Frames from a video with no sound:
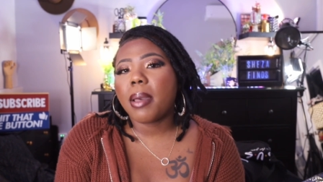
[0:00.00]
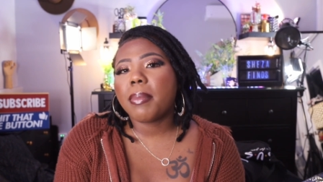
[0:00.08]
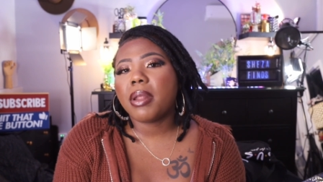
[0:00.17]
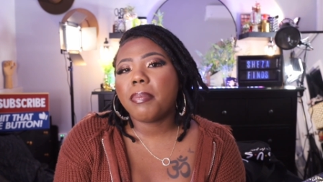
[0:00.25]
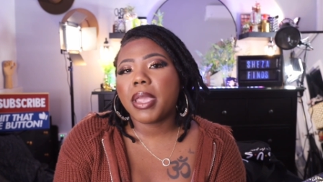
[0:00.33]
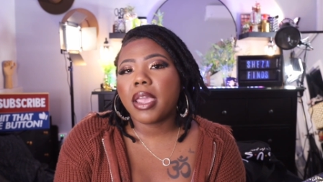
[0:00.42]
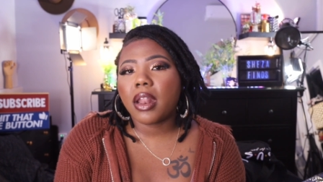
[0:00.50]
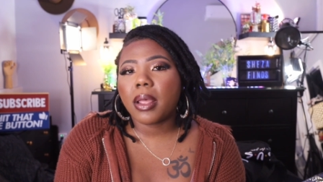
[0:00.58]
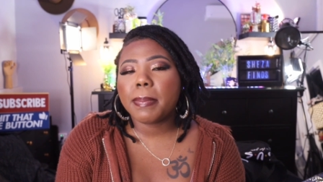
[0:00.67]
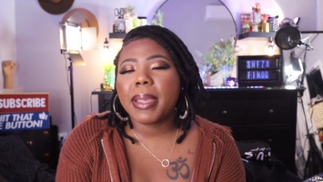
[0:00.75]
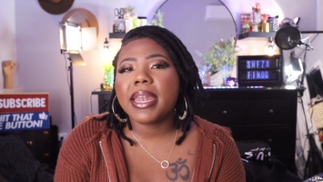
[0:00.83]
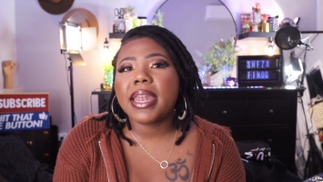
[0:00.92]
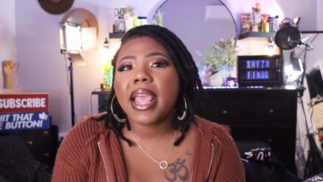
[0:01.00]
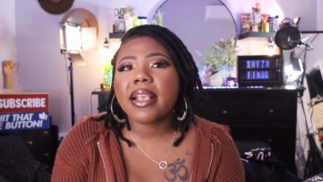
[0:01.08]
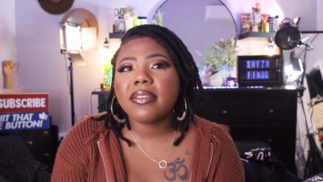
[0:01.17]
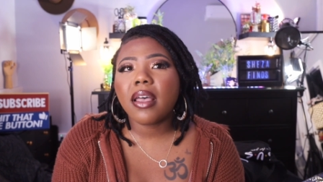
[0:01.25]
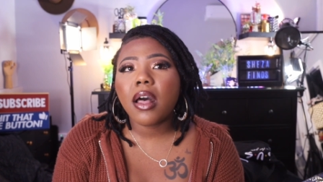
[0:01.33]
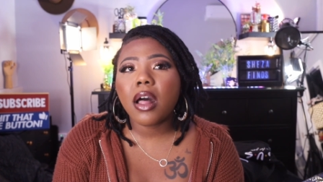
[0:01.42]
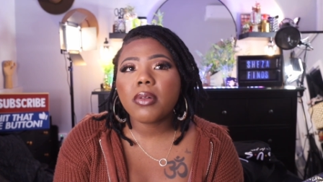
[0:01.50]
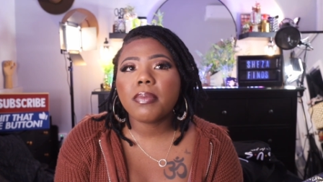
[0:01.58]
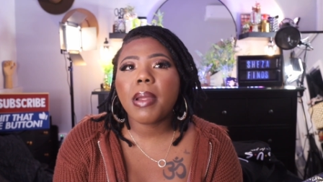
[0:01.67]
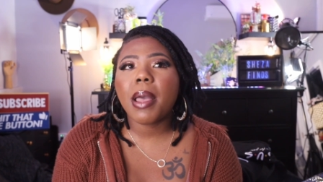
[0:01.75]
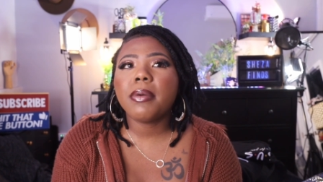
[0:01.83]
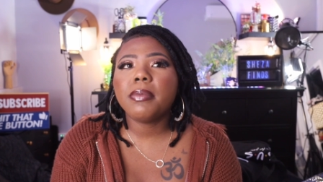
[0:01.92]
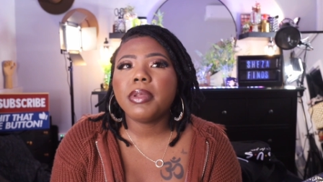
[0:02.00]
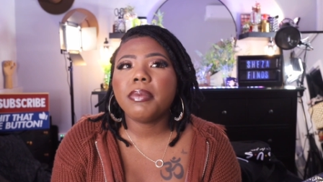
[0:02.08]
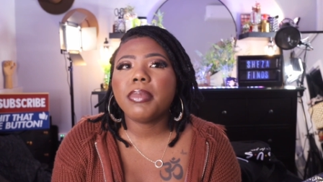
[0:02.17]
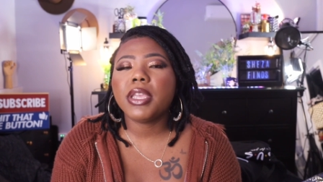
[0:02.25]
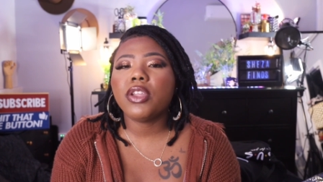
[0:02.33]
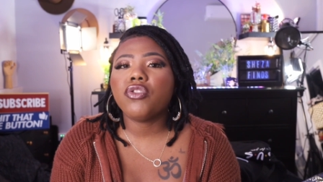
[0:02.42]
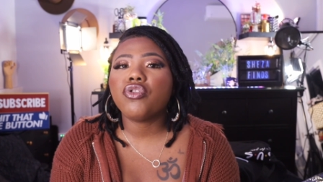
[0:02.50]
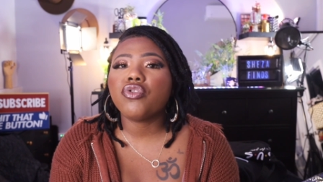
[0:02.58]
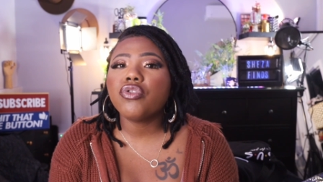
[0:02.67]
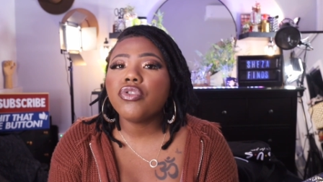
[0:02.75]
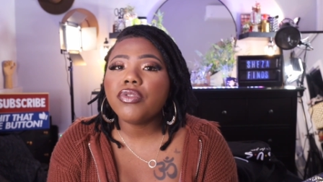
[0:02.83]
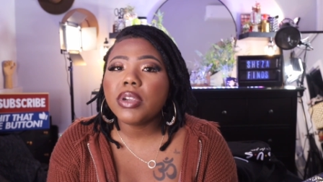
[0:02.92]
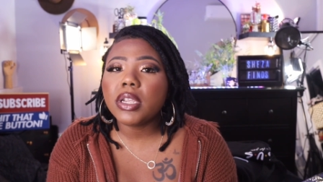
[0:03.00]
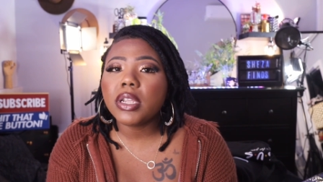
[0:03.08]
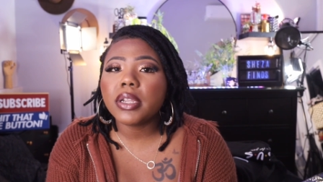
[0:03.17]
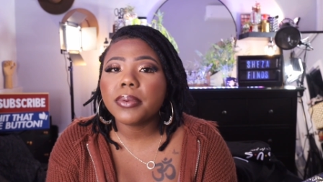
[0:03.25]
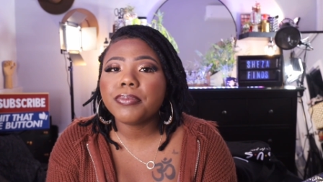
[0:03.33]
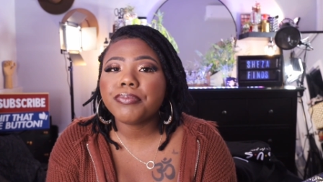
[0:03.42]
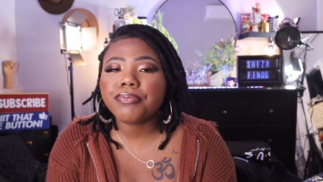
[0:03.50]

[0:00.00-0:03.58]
I'm going to pick it up. My next haul will probably be jewelry,